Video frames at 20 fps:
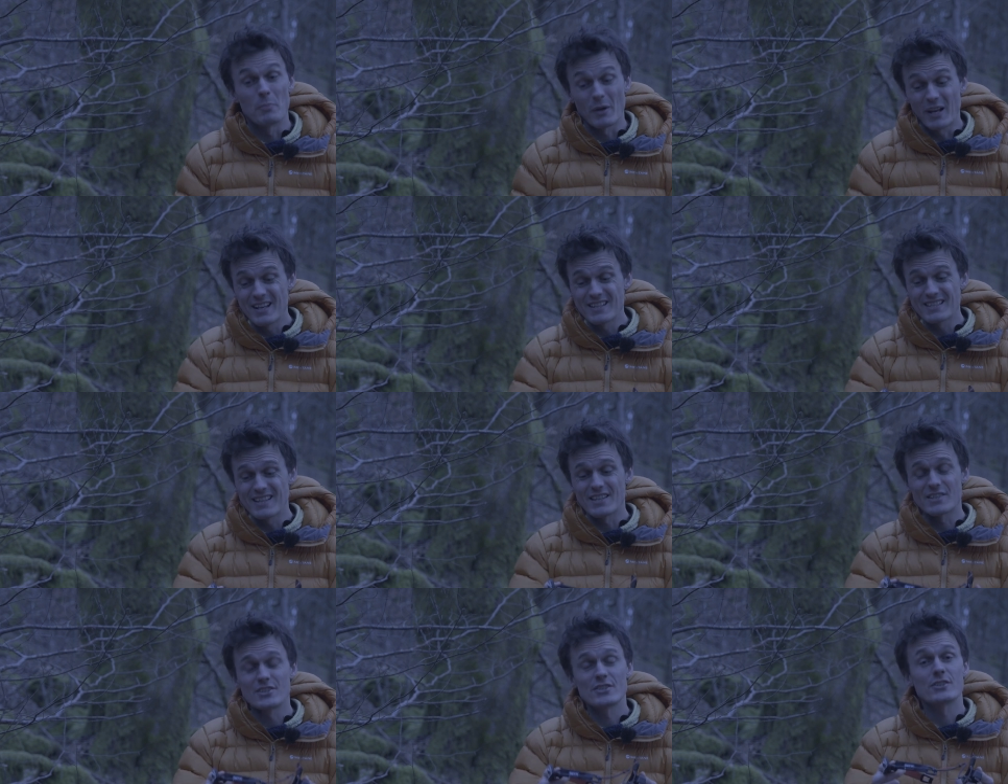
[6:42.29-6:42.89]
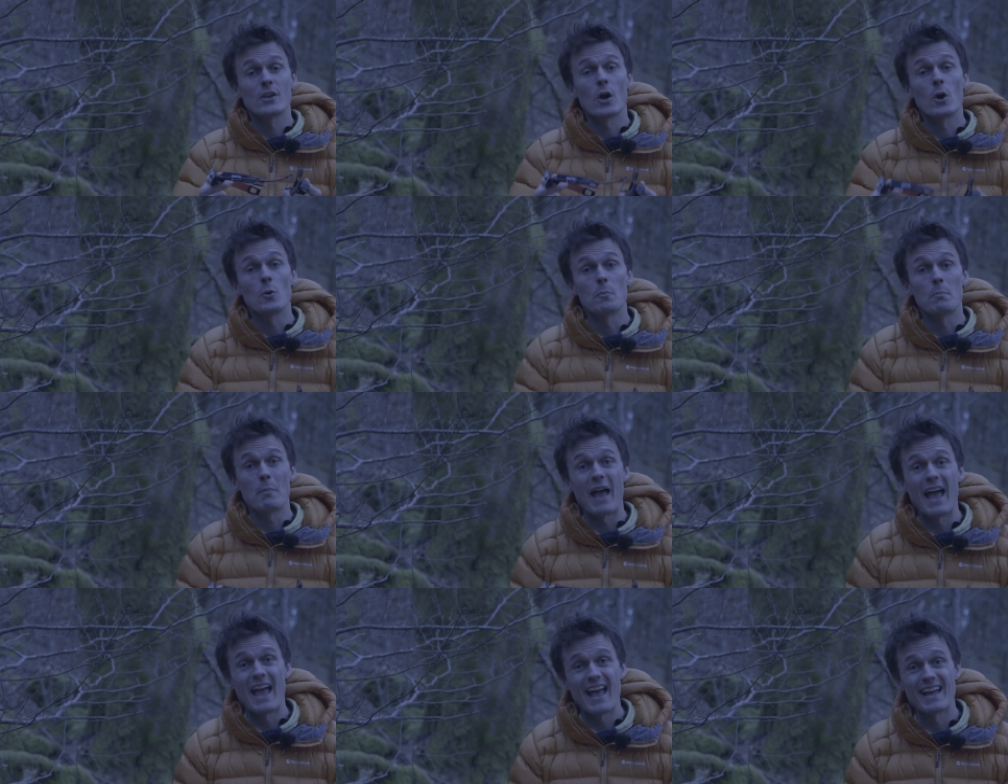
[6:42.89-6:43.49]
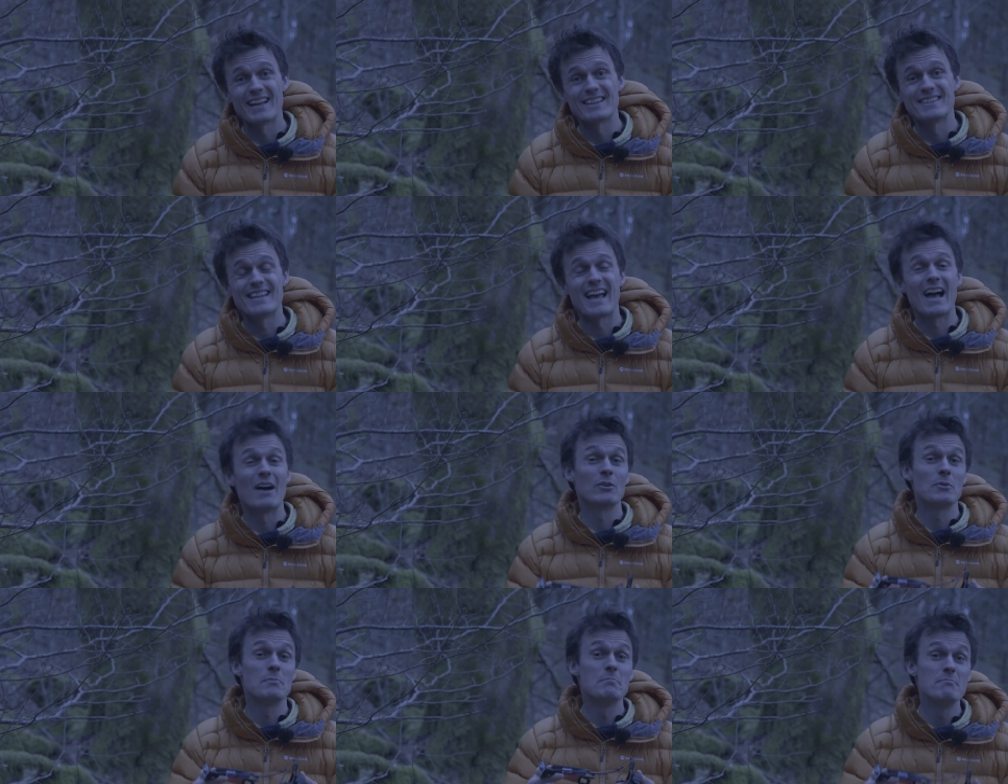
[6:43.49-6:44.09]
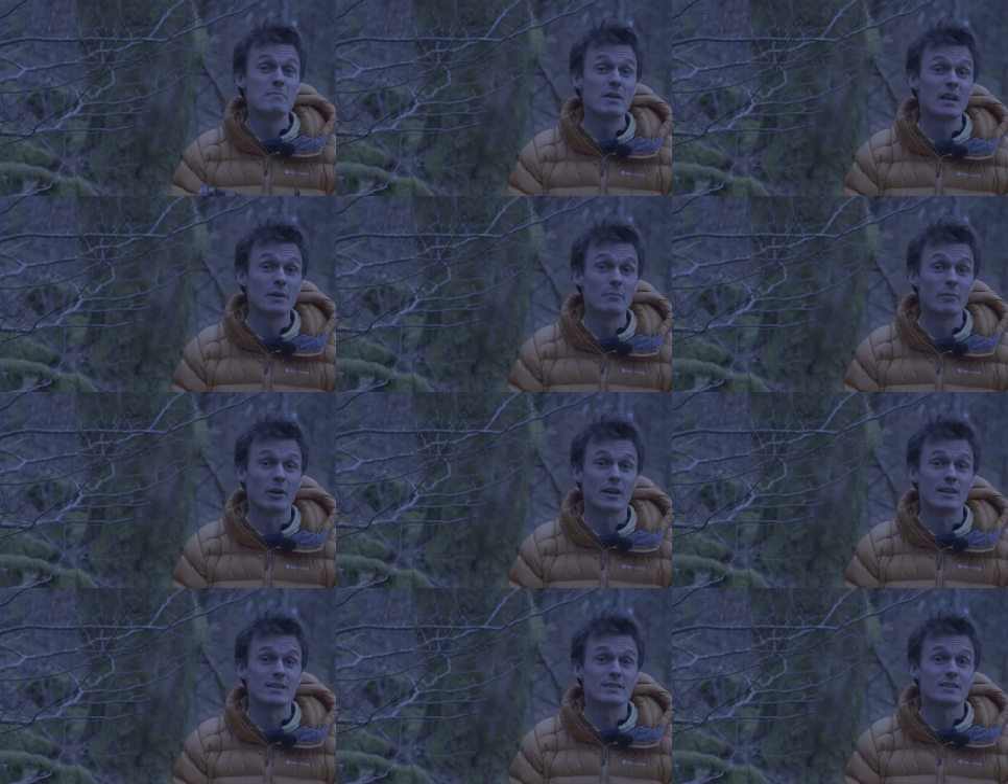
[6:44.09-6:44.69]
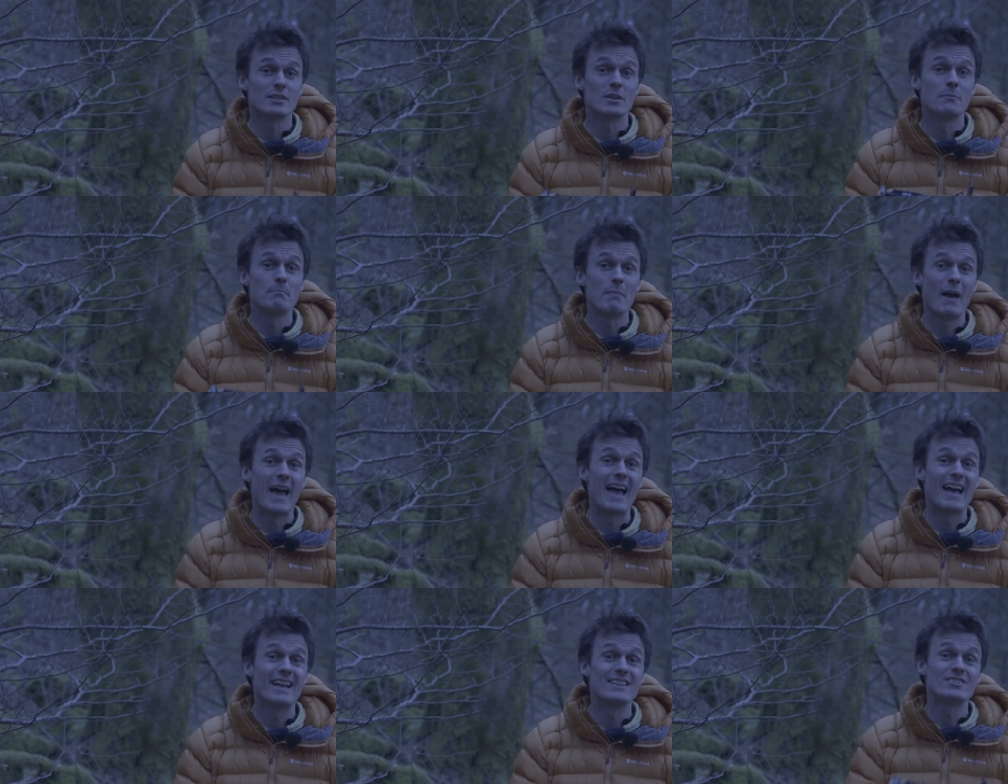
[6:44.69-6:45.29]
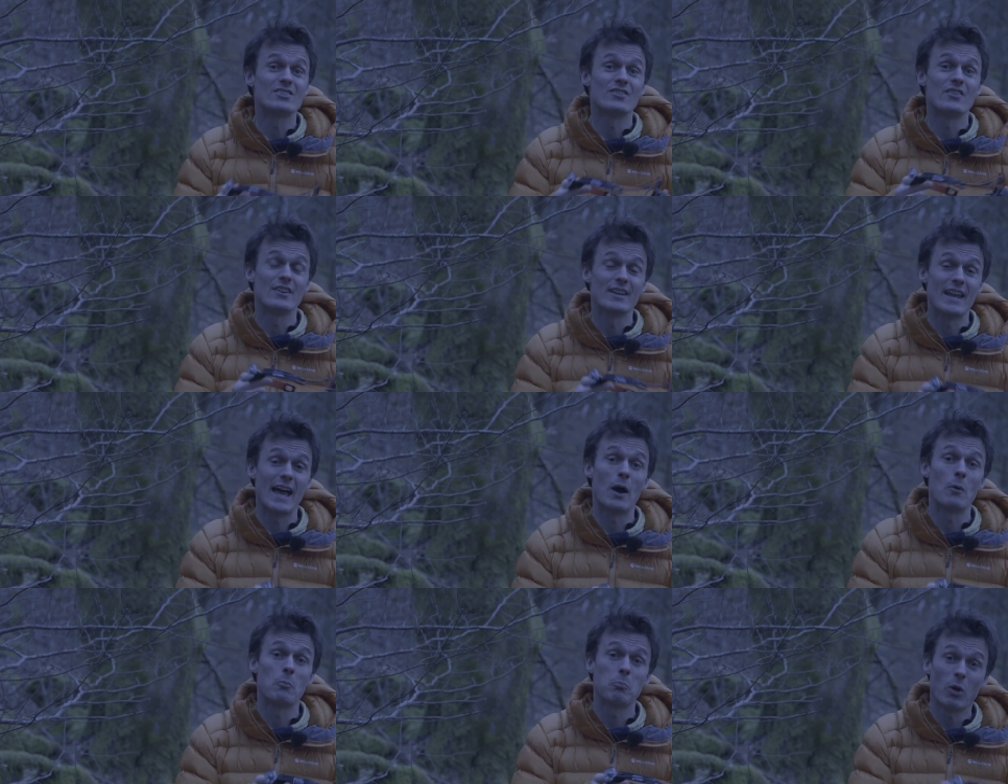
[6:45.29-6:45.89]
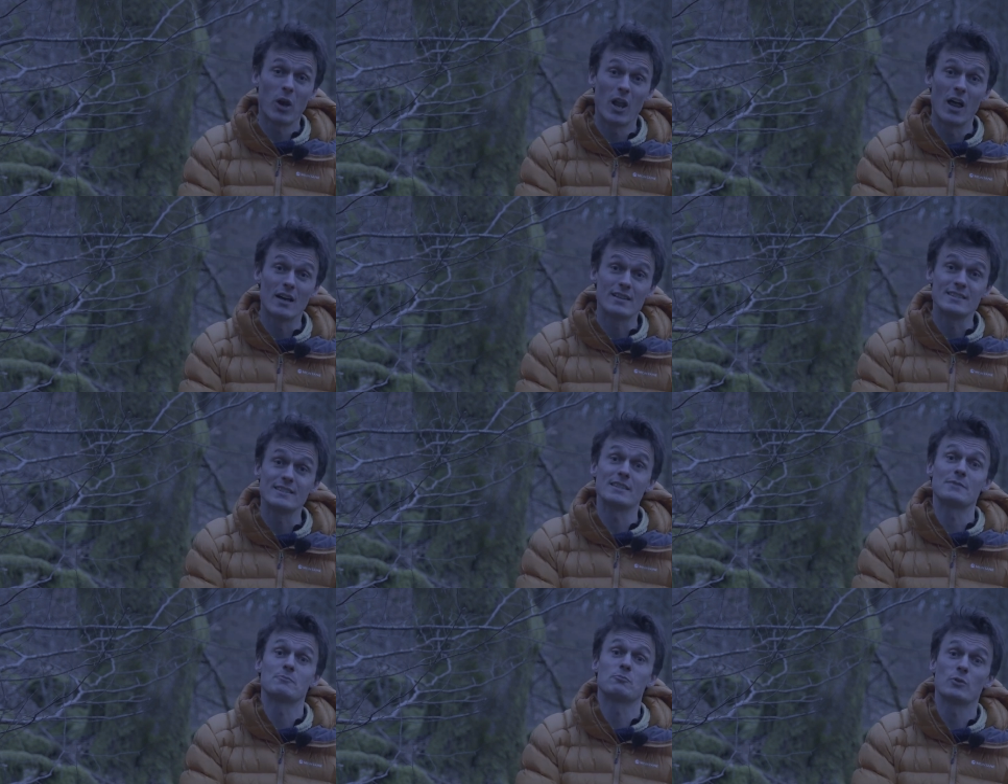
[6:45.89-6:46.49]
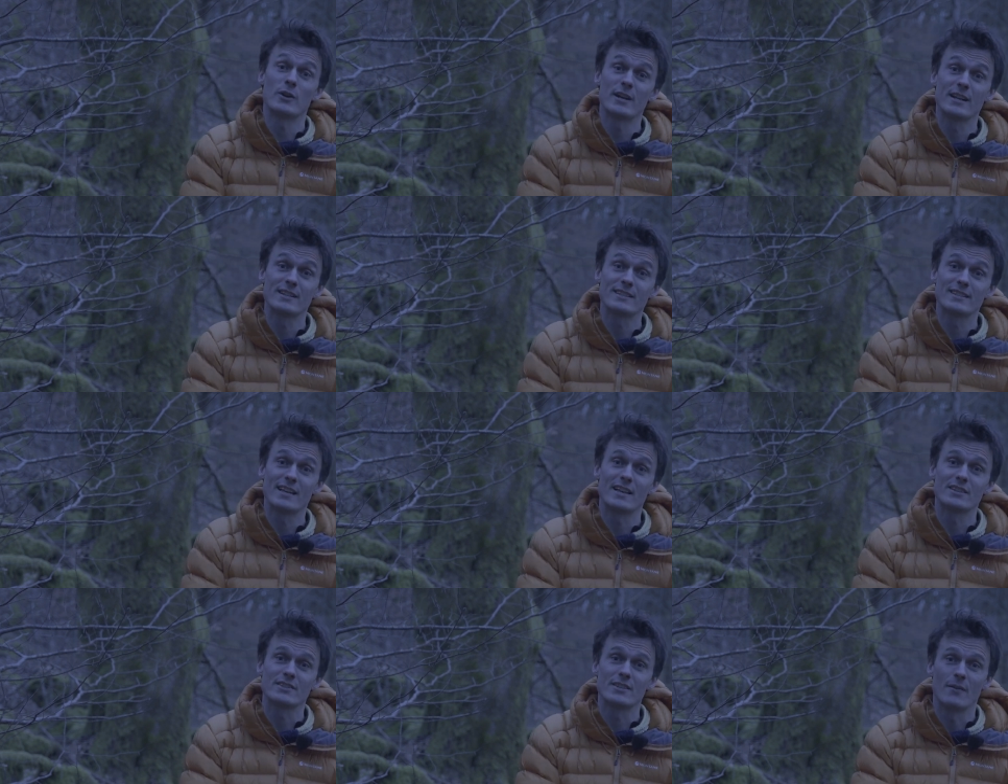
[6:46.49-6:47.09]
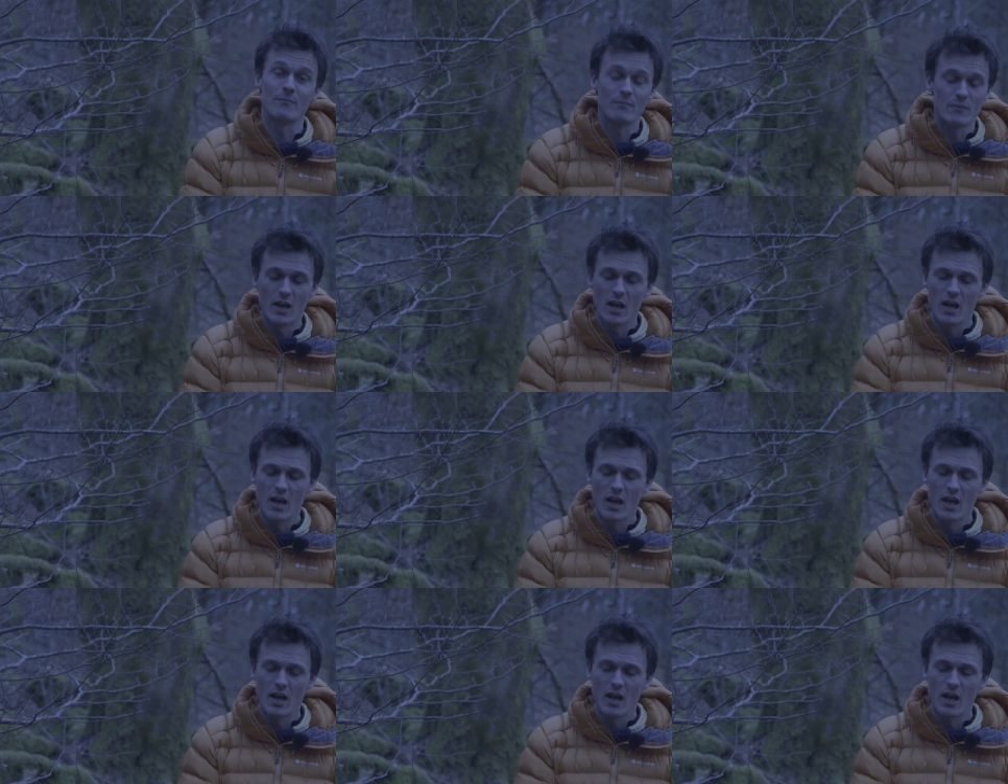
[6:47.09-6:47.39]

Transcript: because it's so pared down and minimalist compared to the NAO Plus, its predecessor,